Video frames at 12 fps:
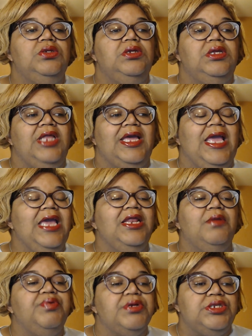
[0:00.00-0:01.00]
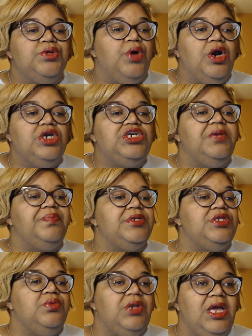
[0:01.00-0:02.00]
like, he didn't pursue her, she
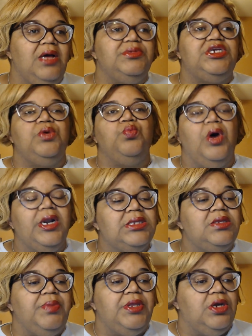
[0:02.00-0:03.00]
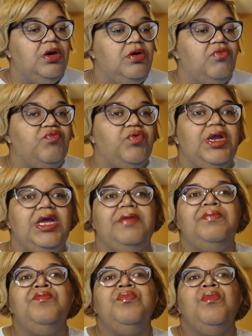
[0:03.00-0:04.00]
pursued him. She wanted to be the girlfriend.
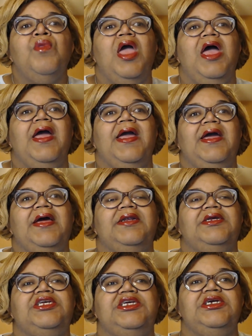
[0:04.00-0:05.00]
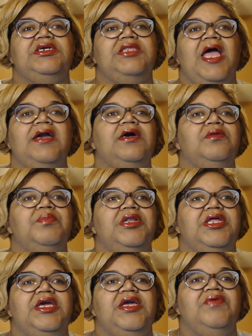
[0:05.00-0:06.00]
And they couldn't
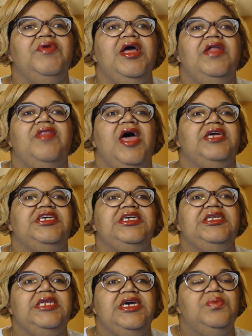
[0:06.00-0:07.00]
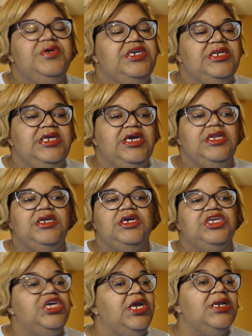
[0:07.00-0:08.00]
believe that she did what she did, because
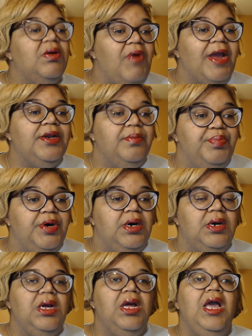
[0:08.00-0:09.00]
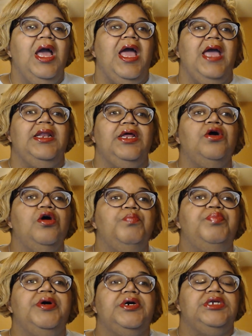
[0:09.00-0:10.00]
she ended up writing a book. And in her
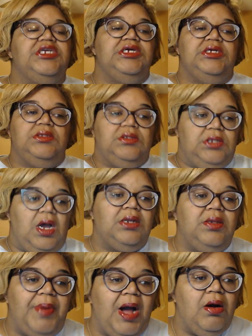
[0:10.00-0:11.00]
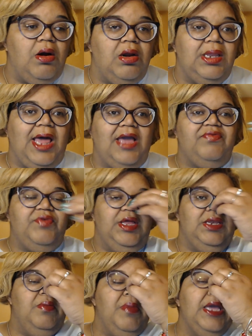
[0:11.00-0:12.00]
book, she talked about her life in
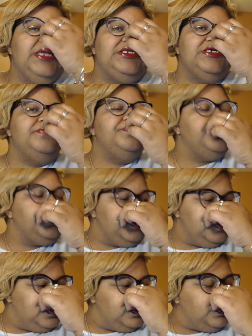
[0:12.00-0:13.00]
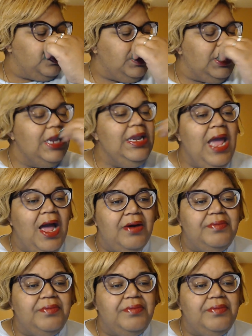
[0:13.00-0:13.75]
the mansion. Now,